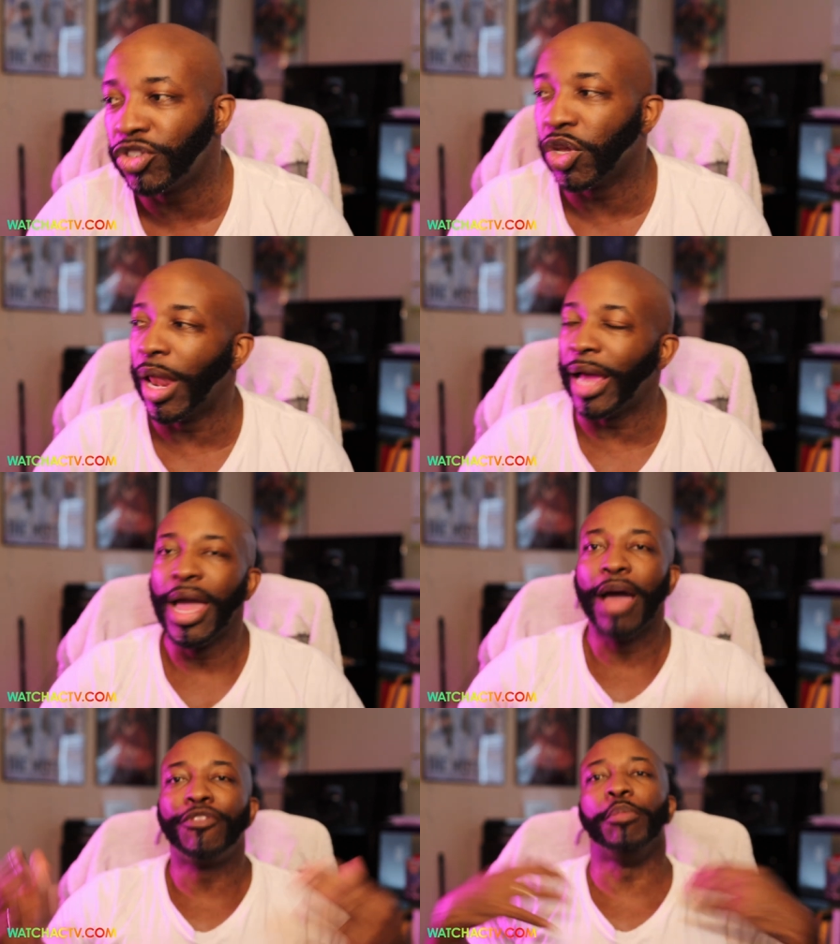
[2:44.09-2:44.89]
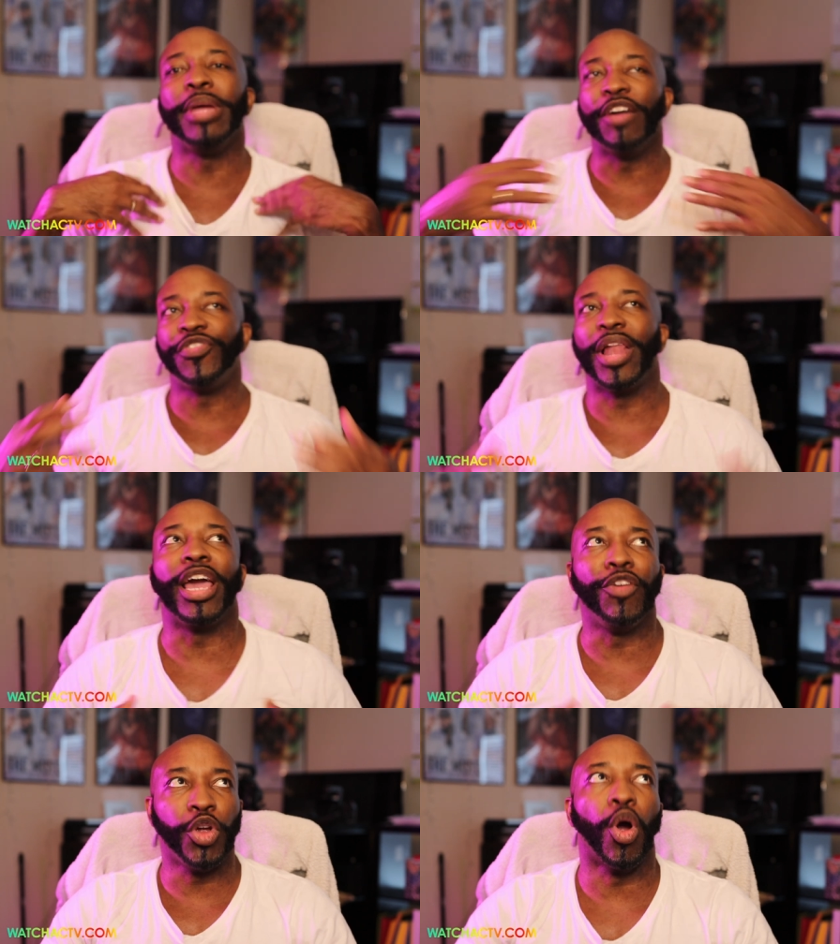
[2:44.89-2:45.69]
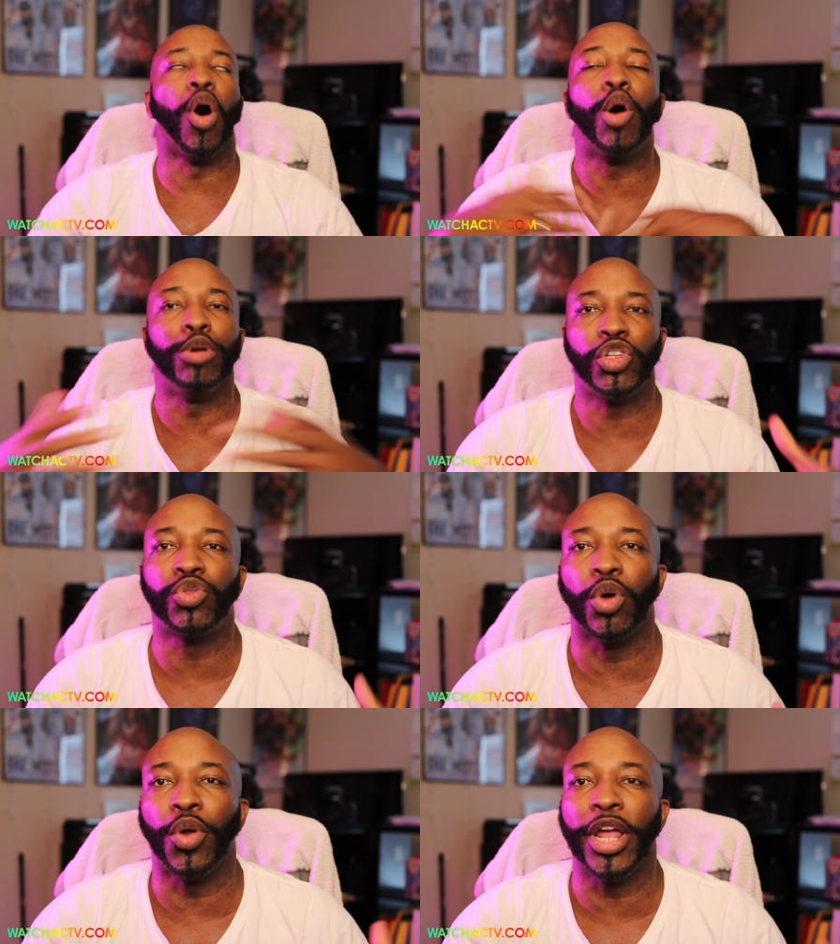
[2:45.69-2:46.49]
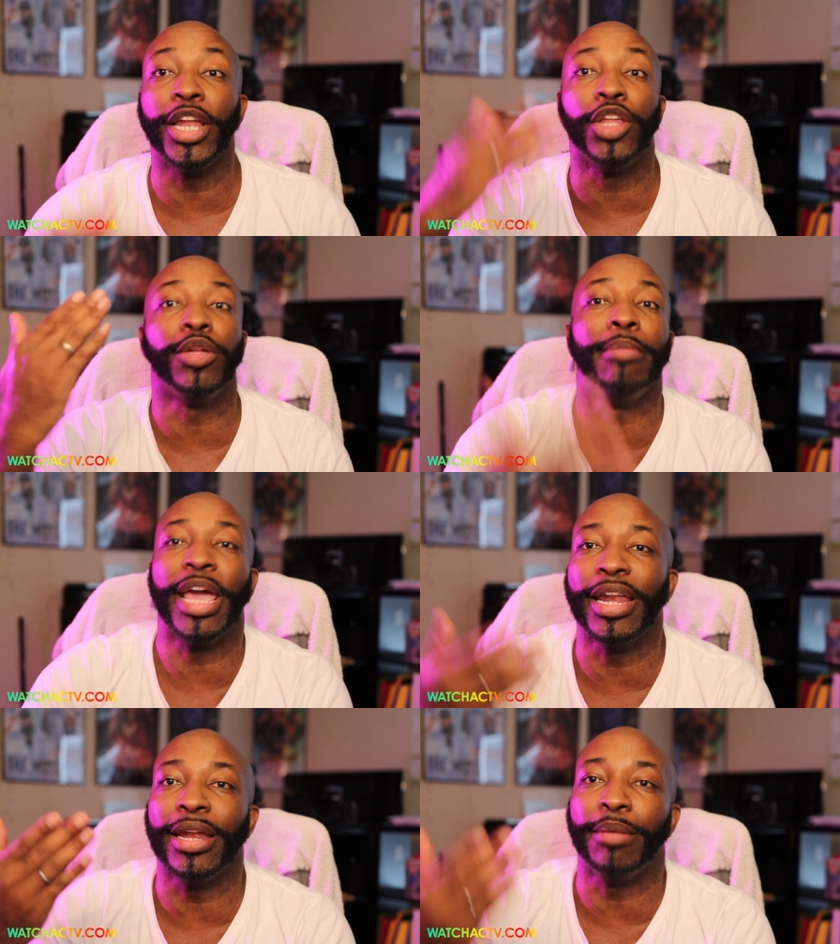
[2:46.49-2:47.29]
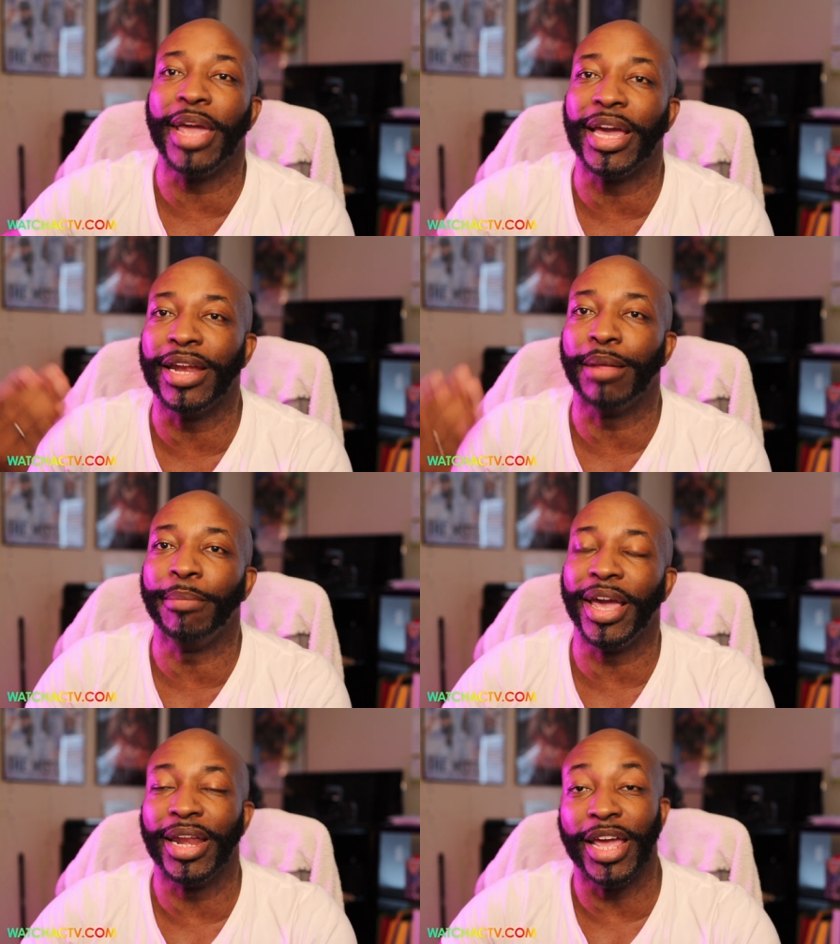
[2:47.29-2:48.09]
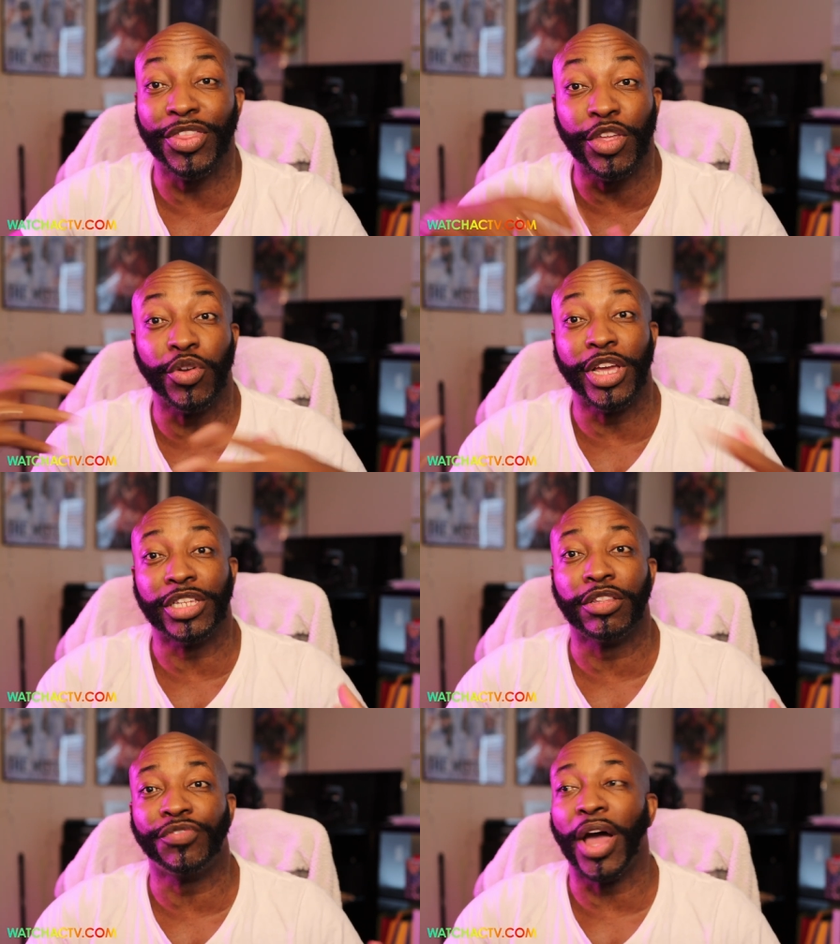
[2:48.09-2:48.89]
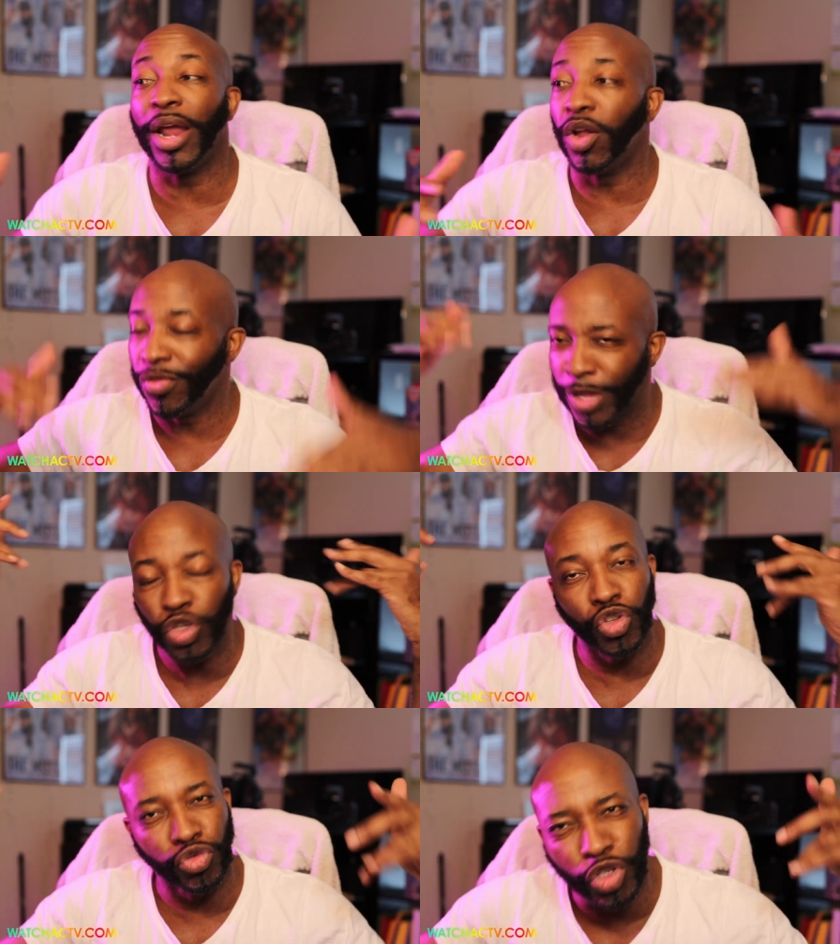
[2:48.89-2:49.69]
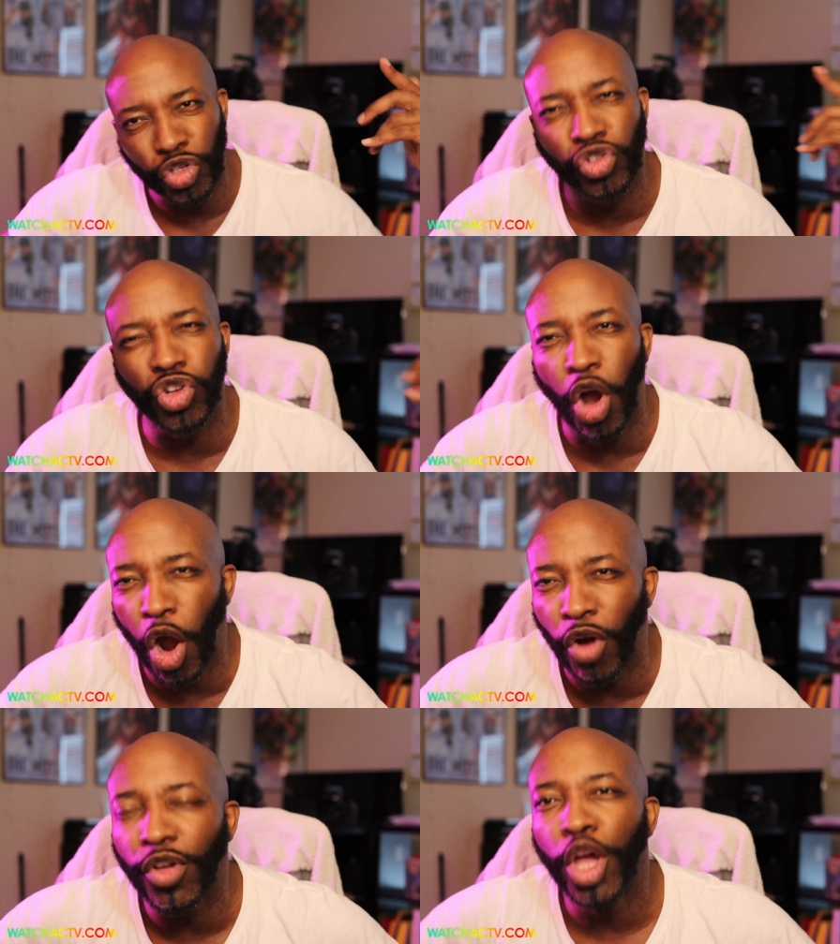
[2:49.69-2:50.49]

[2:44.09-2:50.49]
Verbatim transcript: So like for me, I feel like if you're always thrown in and you're making it and making it and making it, and then you get to the final, then you deserve